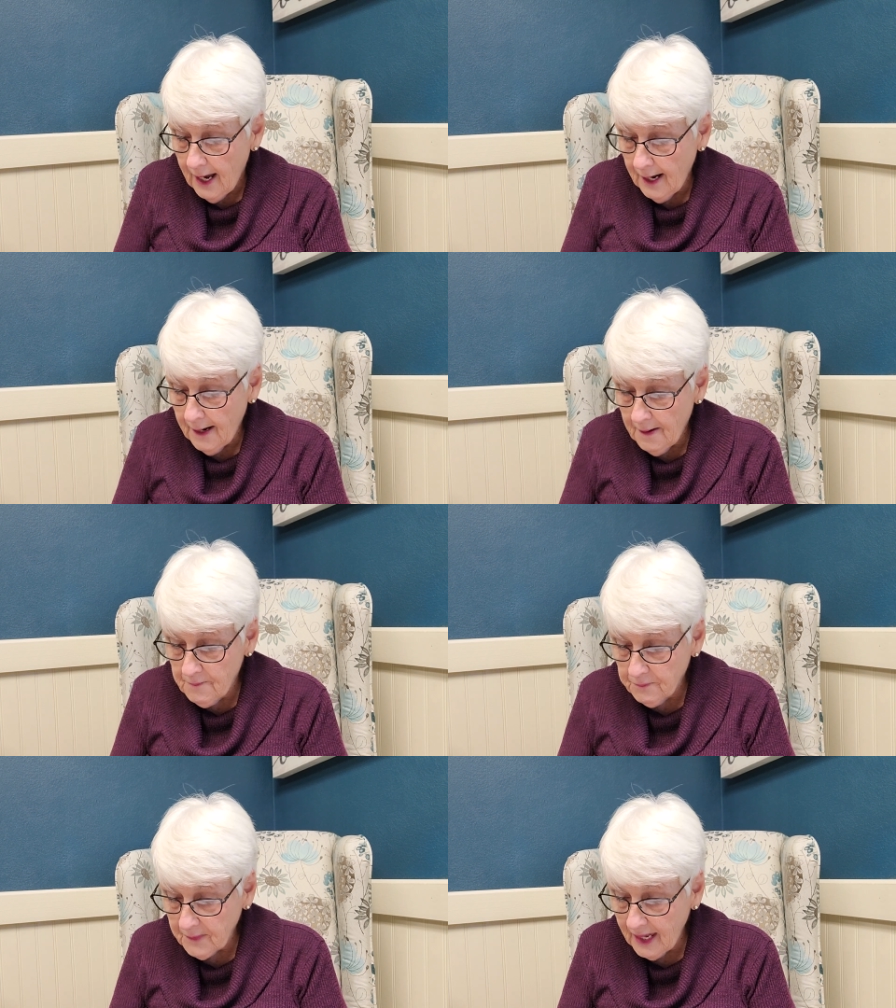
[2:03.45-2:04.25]

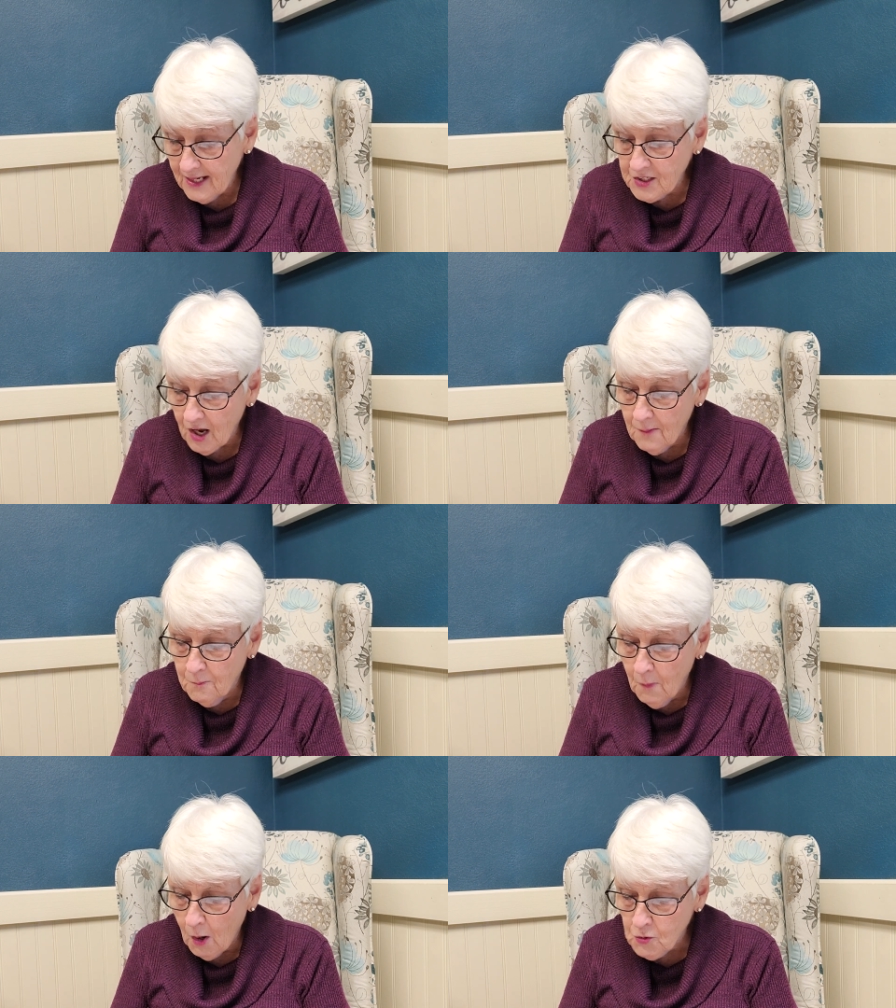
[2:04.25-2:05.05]
Um, it's
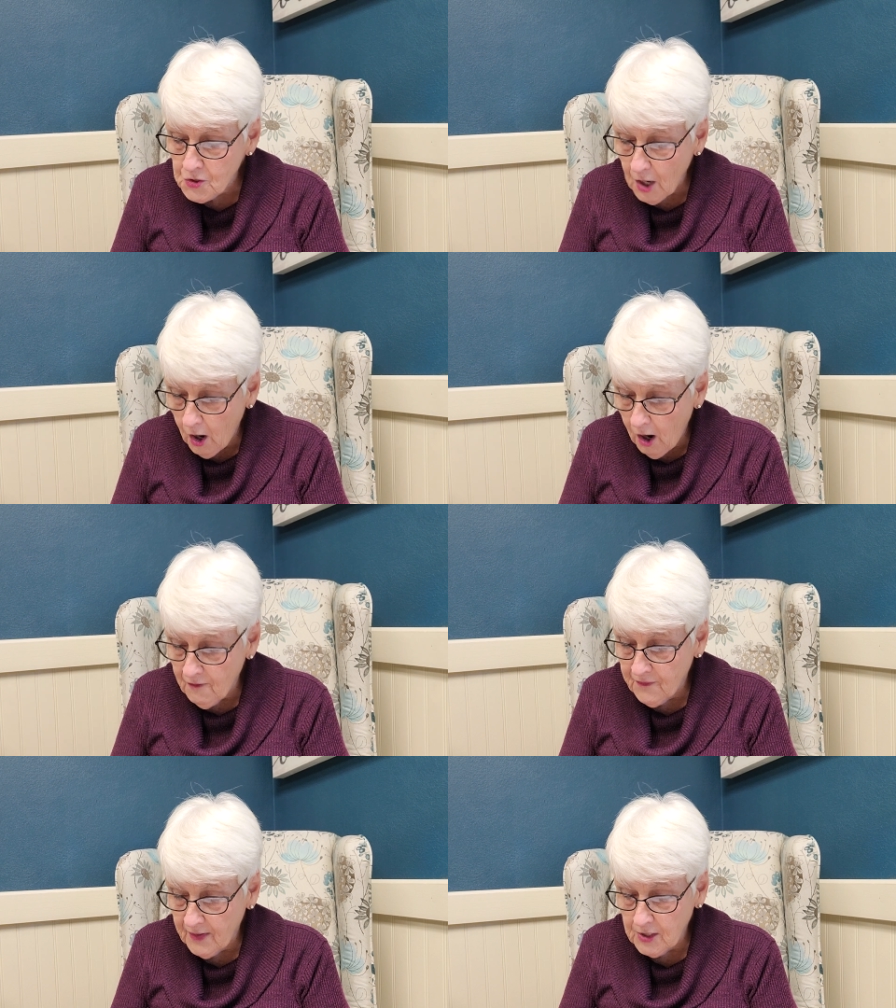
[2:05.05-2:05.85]
most
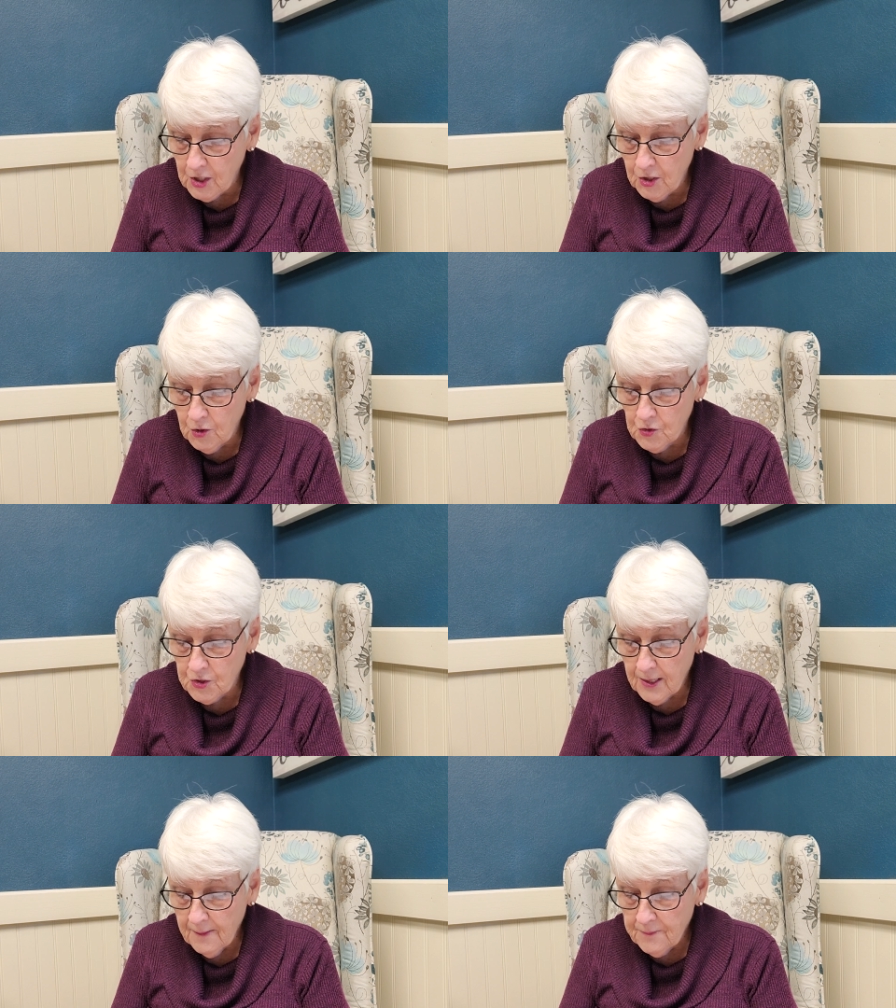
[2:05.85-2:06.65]
often used